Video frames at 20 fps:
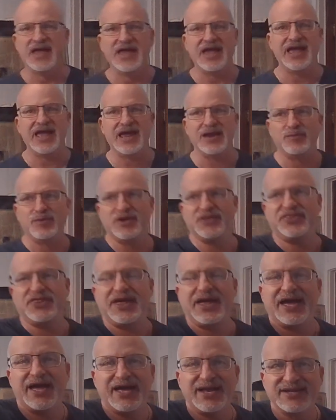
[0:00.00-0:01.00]
And with
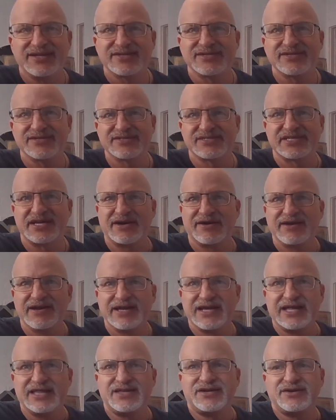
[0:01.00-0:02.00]
that, sorry it
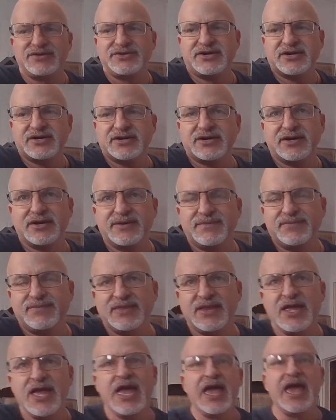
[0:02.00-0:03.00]
got a little darker.
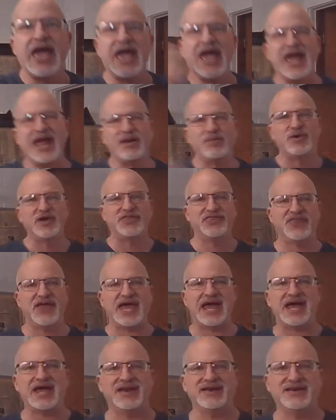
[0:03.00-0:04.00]
And with
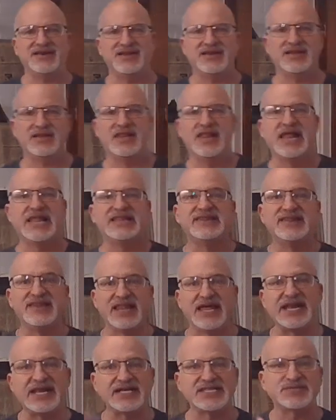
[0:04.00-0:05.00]
that,
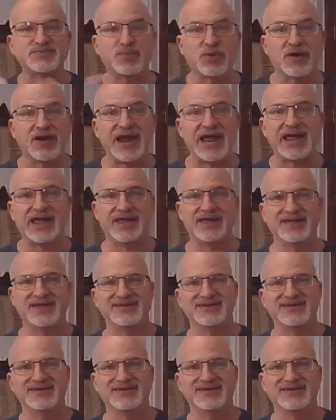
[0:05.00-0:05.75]
let us pray.